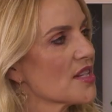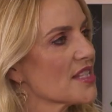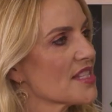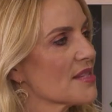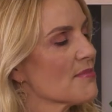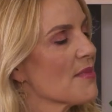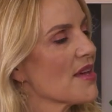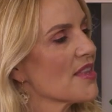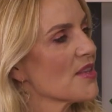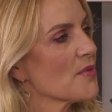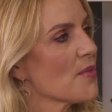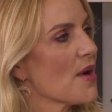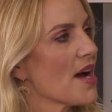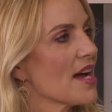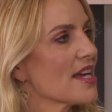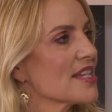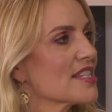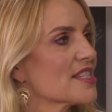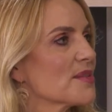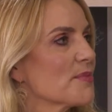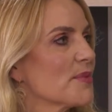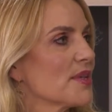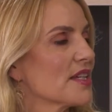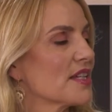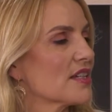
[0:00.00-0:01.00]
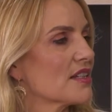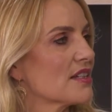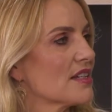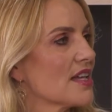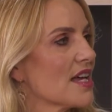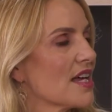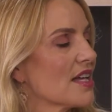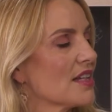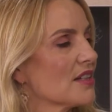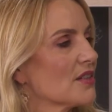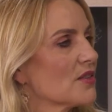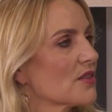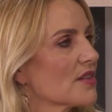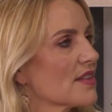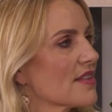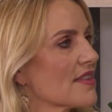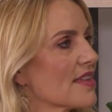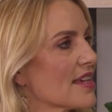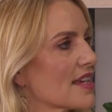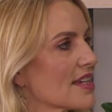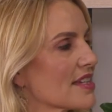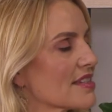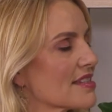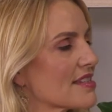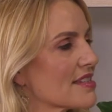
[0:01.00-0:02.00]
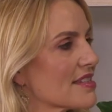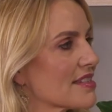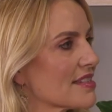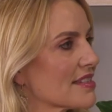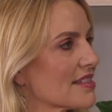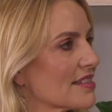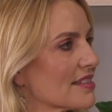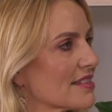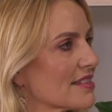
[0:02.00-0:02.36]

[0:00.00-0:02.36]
are some other ways that we could look at things?